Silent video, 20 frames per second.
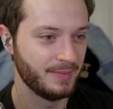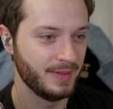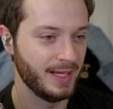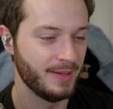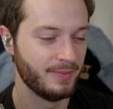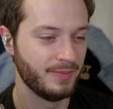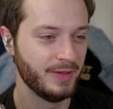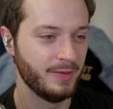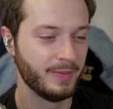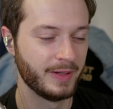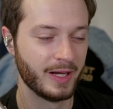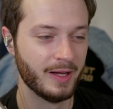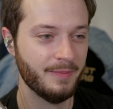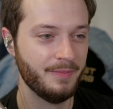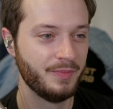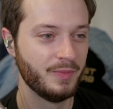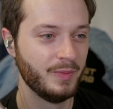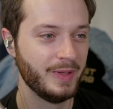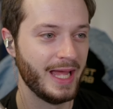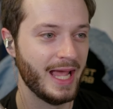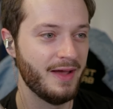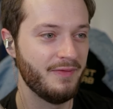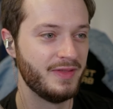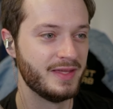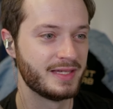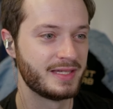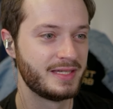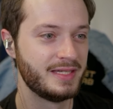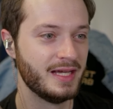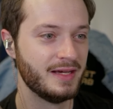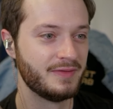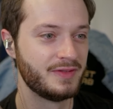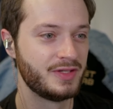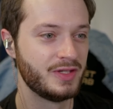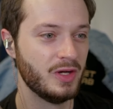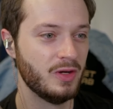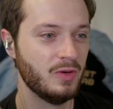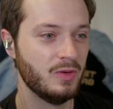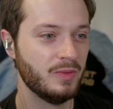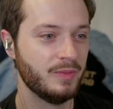Yeah, there we go. We have this stuff.
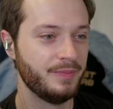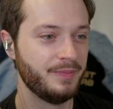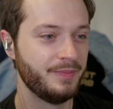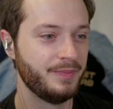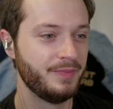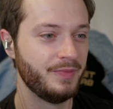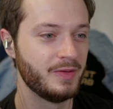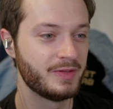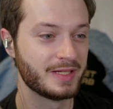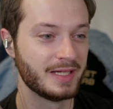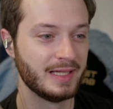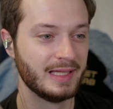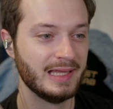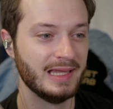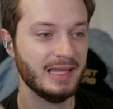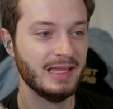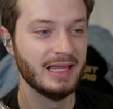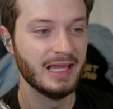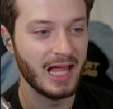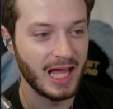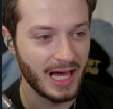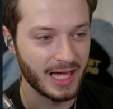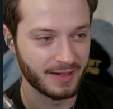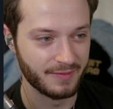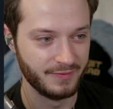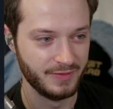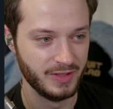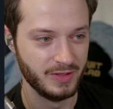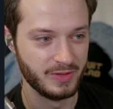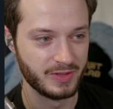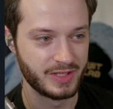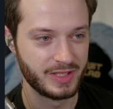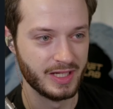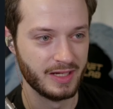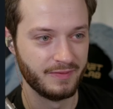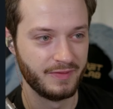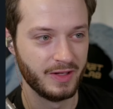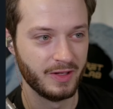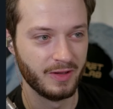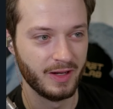So there's a lot of new
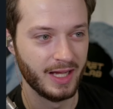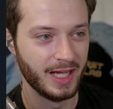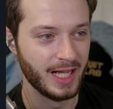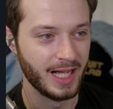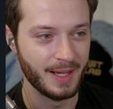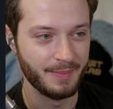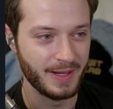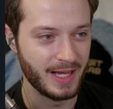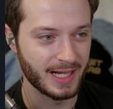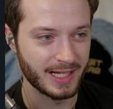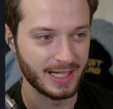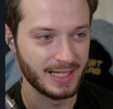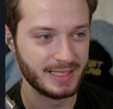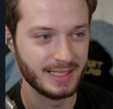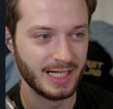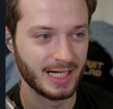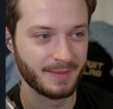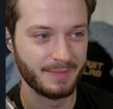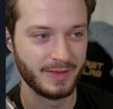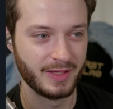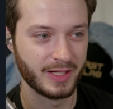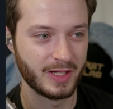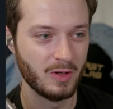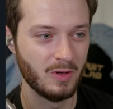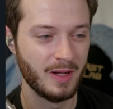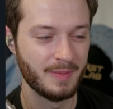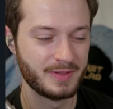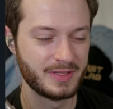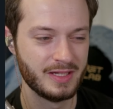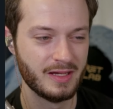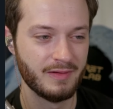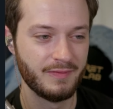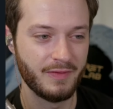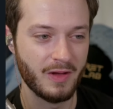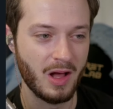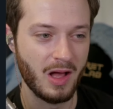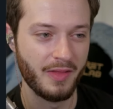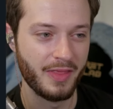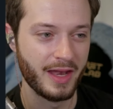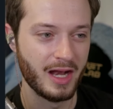stuff here. Uh, I'm not going to talk about the co-op stuff
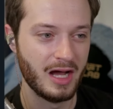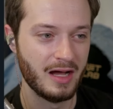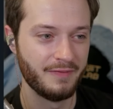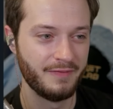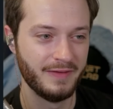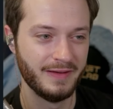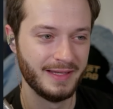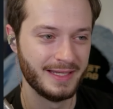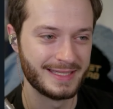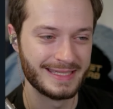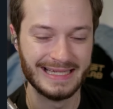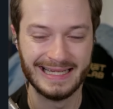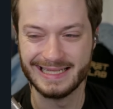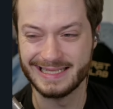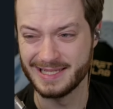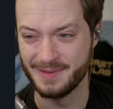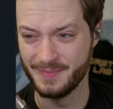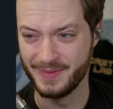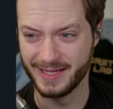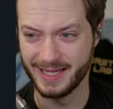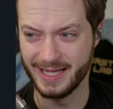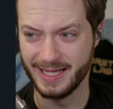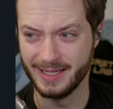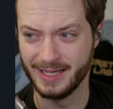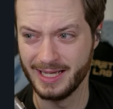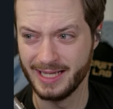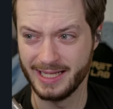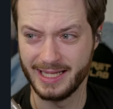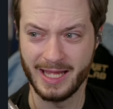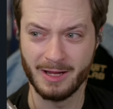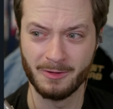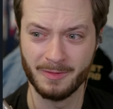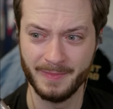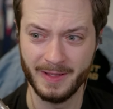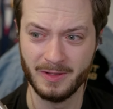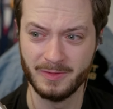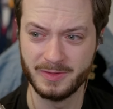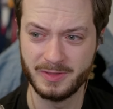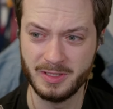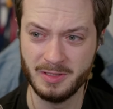all that often. It's not something I, I care
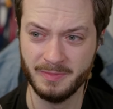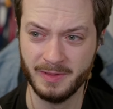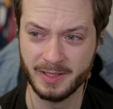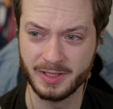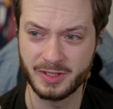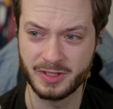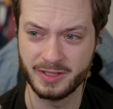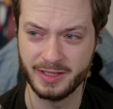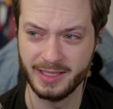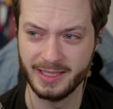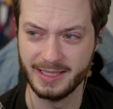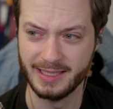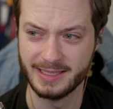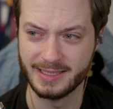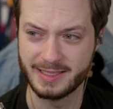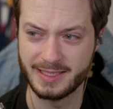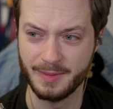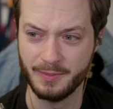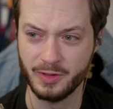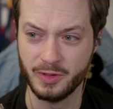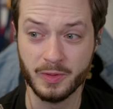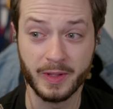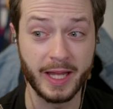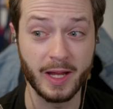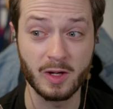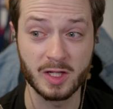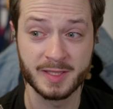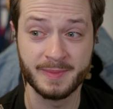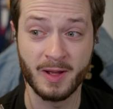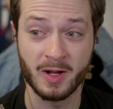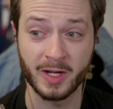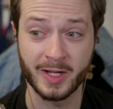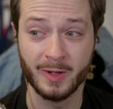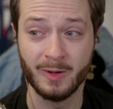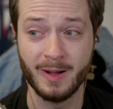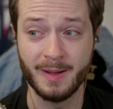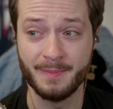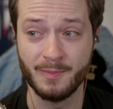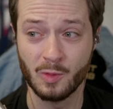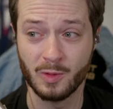about too much. Uh, someone who cares about
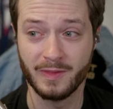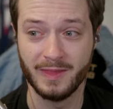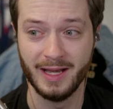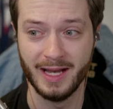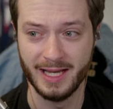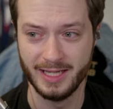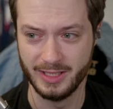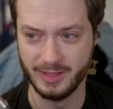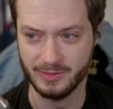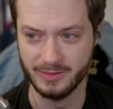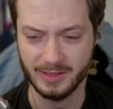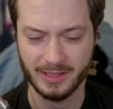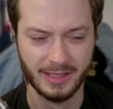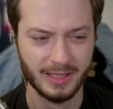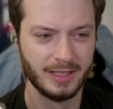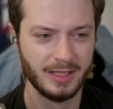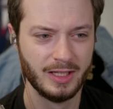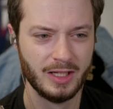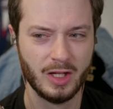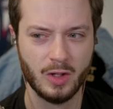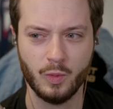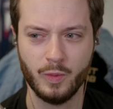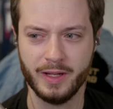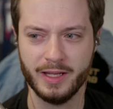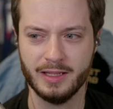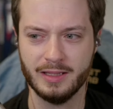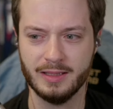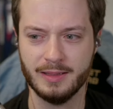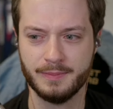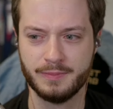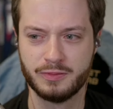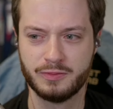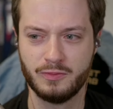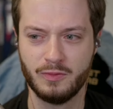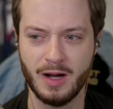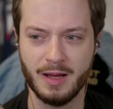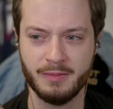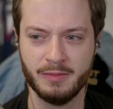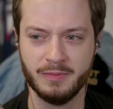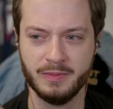co-op more than I do will
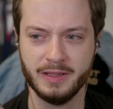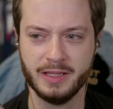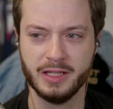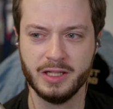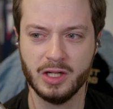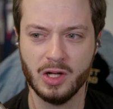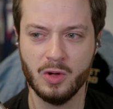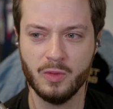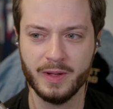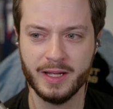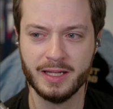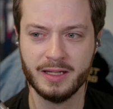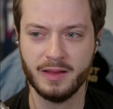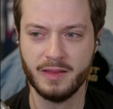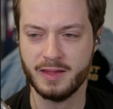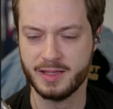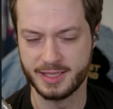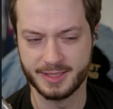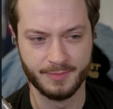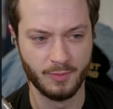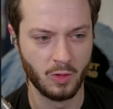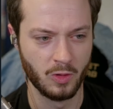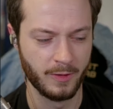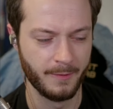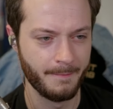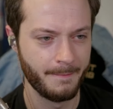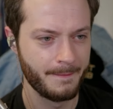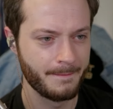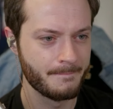probably go into this more.